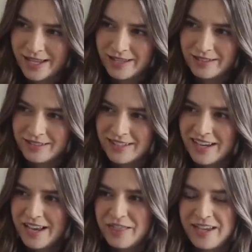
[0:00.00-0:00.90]
and
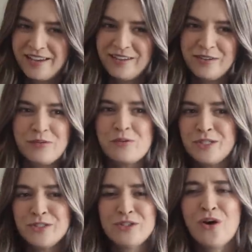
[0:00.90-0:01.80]
they
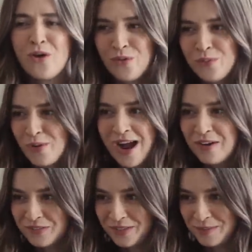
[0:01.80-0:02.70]
were so
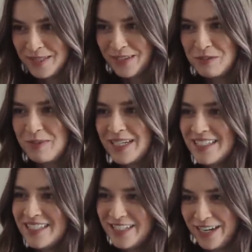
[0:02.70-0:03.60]
proud of themselves
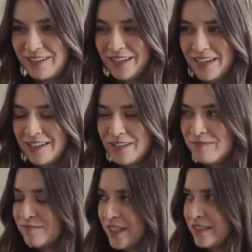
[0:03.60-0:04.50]
because Je- uh,
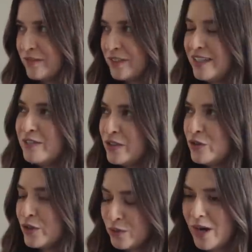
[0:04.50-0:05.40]
not Jefferson, it was
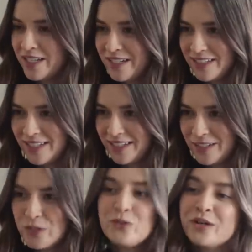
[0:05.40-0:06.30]
George
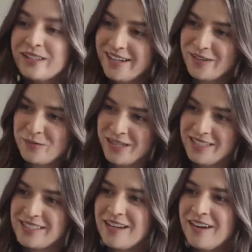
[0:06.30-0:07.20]
Washington toured there
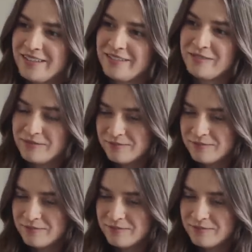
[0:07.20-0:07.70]
once on